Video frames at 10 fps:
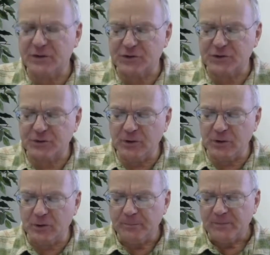
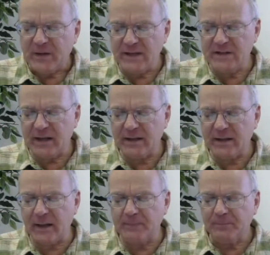true, he said
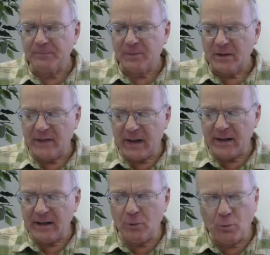
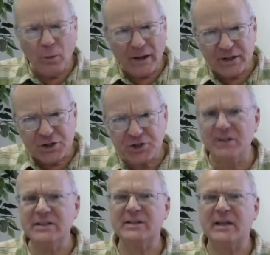that what it
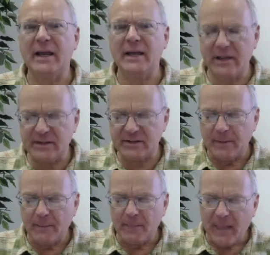should say is,
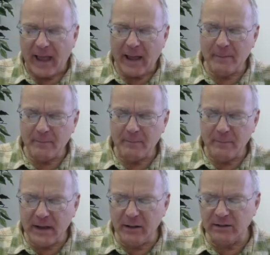at
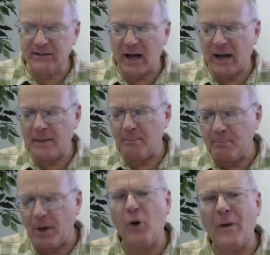mealtime,
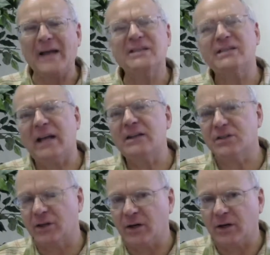Boaz said
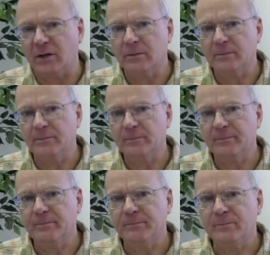to her,
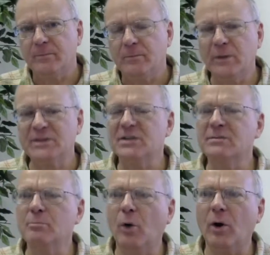which is
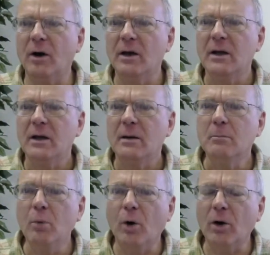more
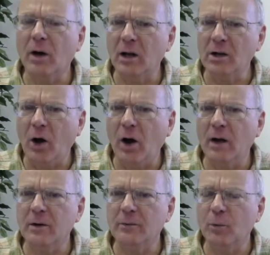
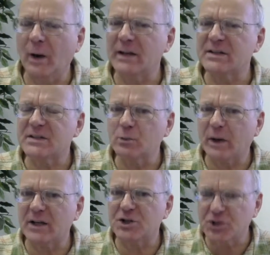along of what
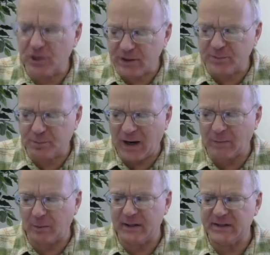it should
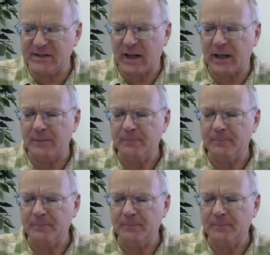probably say.